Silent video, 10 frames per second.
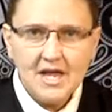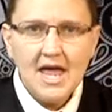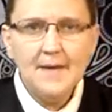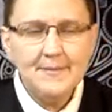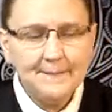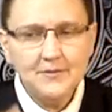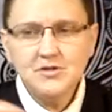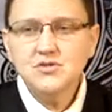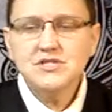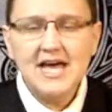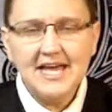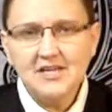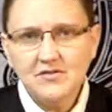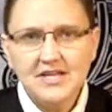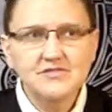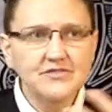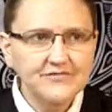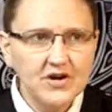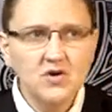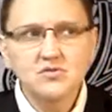And people use that, you know, that's for
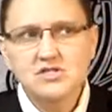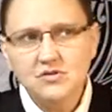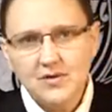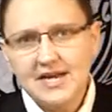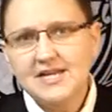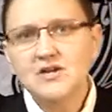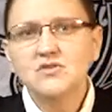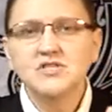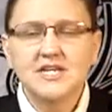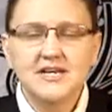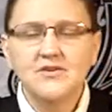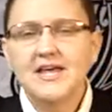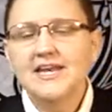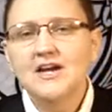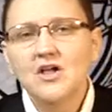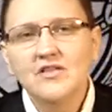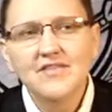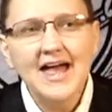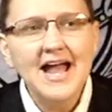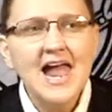phones and radios and internet and all of
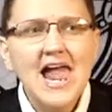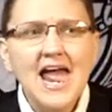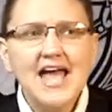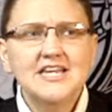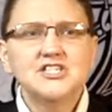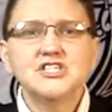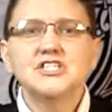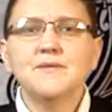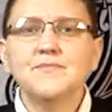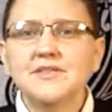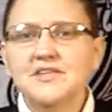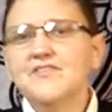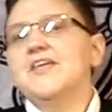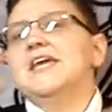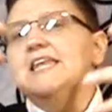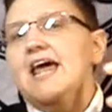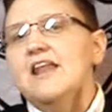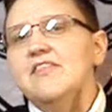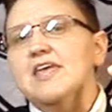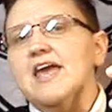that. And it's just something that they get out
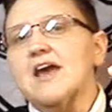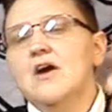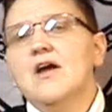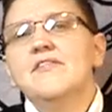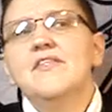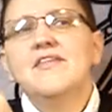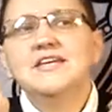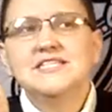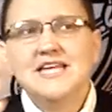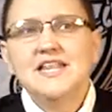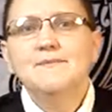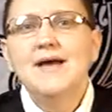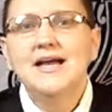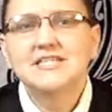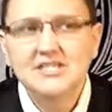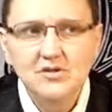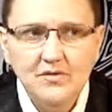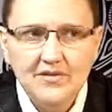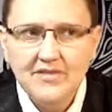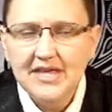of the air, and then they sell it back to you,
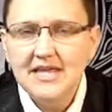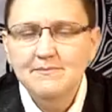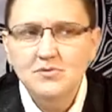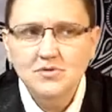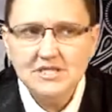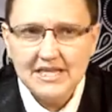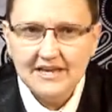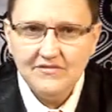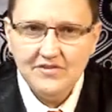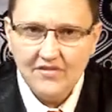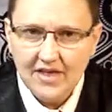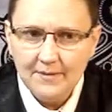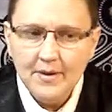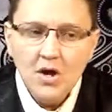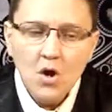and then they keep you a slave to them,